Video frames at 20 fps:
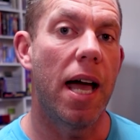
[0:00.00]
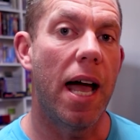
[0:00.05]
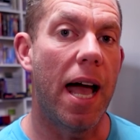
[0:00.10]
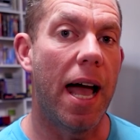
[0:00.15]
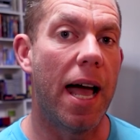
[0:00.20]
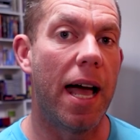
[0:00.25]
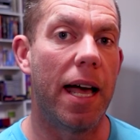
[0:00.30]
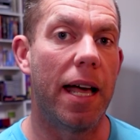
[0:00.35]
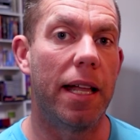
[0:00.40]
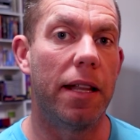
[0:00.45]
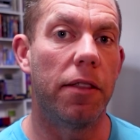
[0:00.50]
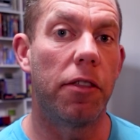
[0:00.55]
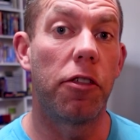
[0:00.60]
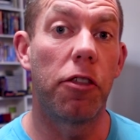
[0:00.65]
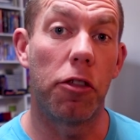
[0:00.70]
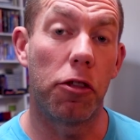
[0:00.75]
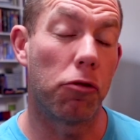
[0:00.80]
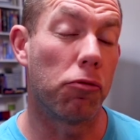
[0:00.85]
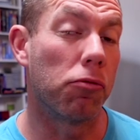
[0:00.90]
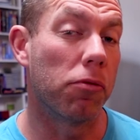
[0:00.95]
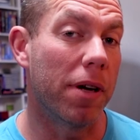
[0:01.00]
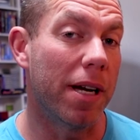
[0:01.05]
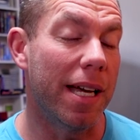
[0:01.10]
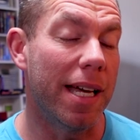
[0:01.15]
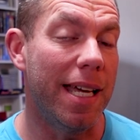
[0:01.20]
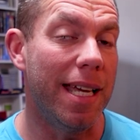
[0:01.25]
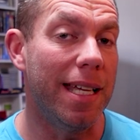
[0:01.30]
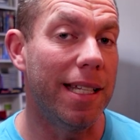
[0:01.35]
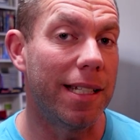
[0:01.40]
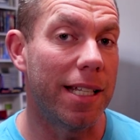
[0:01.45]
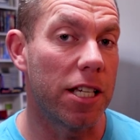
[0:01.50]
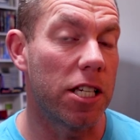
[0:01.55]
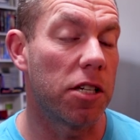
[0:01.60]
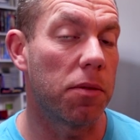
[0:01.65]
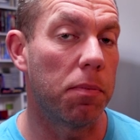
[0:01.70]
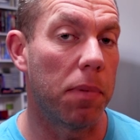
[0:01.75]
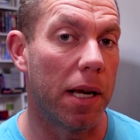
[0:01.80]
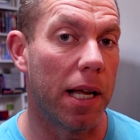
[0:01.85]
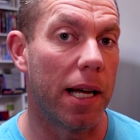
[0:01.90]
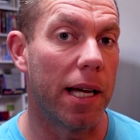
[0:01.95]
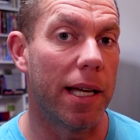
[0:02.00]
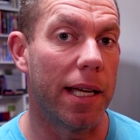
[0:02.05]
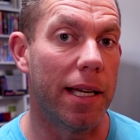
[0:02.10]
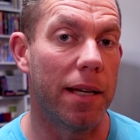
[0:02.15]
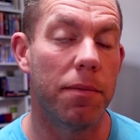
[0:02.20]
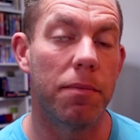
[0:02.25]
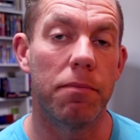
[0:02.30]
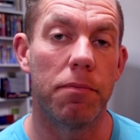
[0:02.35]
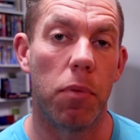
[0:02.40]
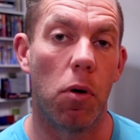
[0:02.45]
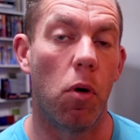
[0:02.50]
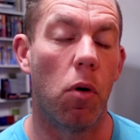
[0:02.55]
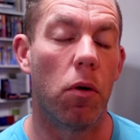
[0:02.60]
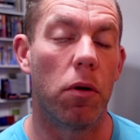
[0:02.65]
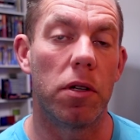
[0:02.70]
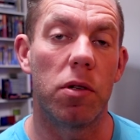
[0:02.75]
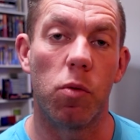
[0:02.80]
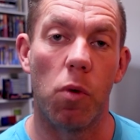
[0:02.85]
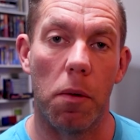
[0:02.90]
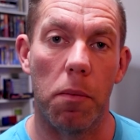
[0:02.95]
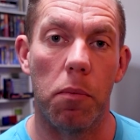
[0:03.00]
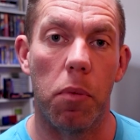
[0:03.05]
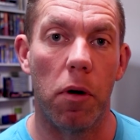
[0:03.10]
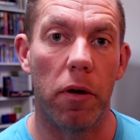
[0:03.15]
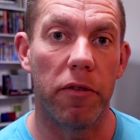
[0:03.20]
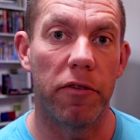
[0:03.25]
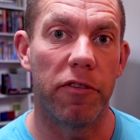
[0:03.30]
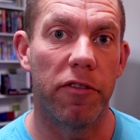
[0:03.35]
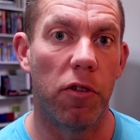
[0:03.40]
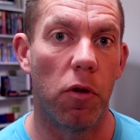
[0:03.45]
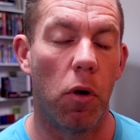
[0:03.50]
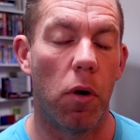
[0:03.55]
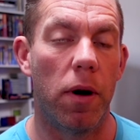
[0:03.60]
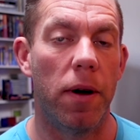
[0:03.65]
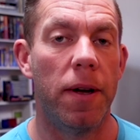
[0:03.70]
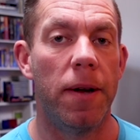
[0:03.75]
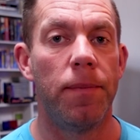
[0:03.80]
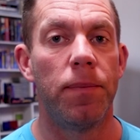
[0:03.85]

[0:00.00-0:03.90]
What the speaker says: and 3 display ports, 1.4.